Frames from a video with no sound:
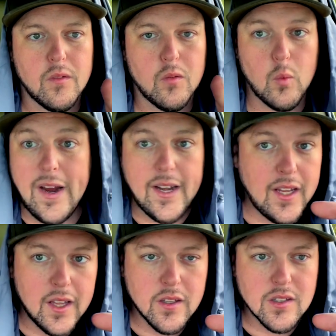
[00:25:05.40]

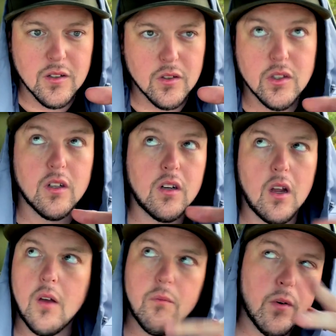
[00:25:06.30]
radius or
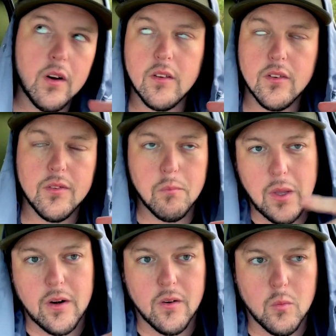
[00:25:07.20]
circumference,
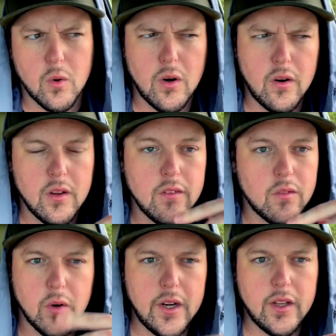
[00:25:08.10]
better word,
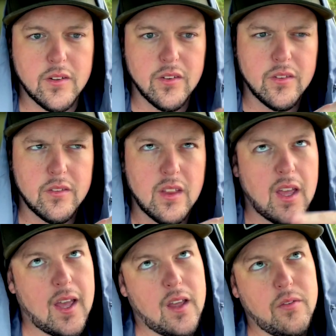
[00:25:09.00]
radius is the
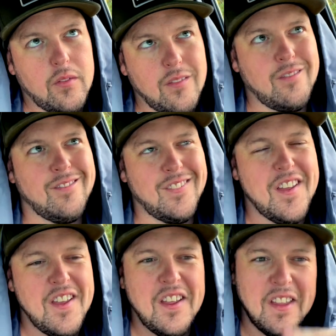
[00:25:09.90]
half.
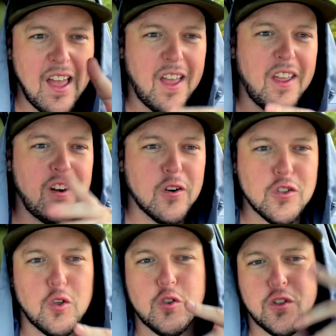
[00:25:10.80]
Yeah, in your
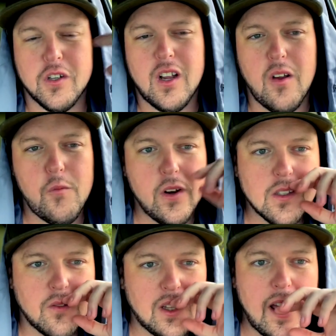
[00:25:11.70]
social
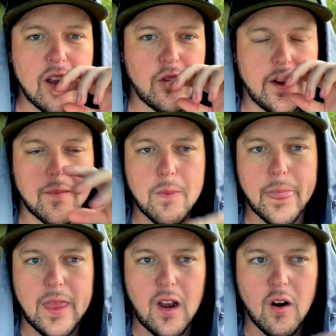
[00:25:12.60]
circumference of life, like,
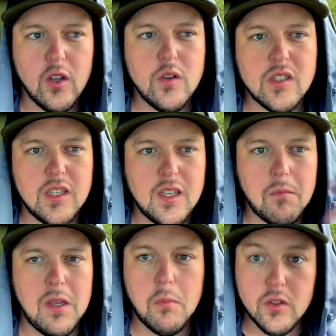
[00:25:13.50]
are you seeing
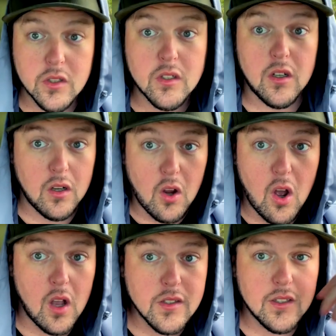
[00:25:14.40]
people just
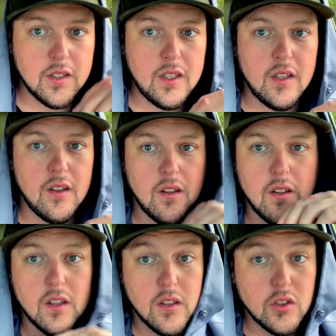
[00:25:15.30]
constantly
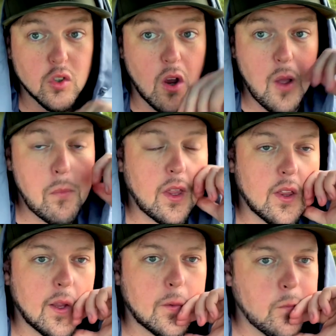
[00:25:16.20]
dropping? Like,